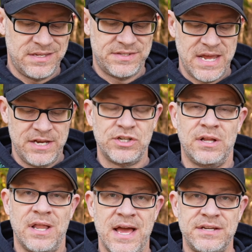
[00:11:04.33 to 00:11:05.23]
this
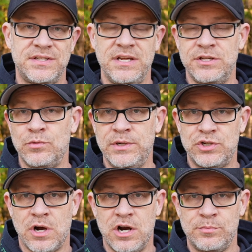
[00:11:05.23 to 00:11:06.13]
HLX is
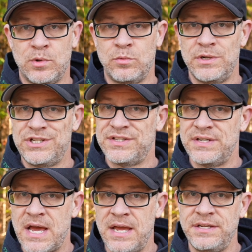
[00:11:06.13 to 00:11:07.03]
rechargeable, which is
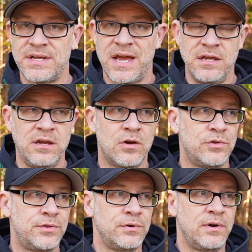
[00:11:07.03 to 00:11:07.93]
nice. I can go
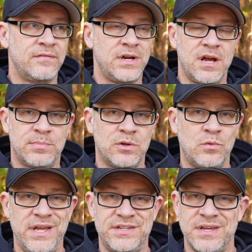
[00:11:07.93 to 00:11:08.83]
through every couple of
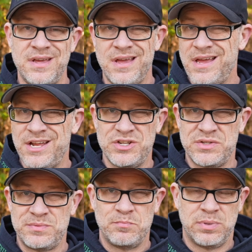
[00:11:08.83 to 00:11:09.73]
weeks and
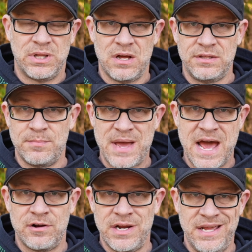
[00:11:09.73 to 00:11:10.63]
just plug the
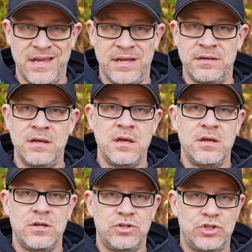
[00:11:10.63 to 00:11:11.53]
battery in,
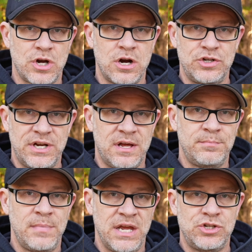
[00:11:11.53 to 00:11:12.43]
charge it up,
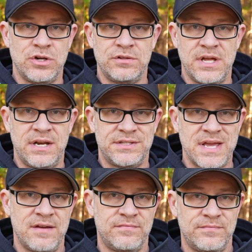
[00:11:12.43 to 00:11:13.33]
make sure that it's
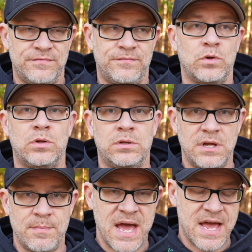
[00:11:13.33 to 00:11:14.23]
at full
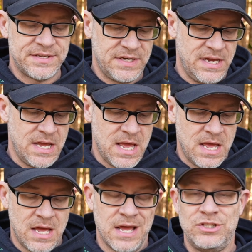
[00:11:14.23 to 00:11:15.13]
capacity,
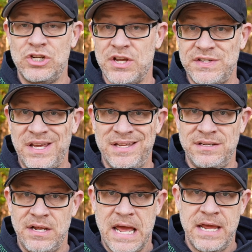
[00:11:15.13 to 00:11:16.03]
just
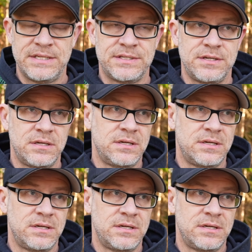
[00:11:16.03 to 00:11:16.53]
in case.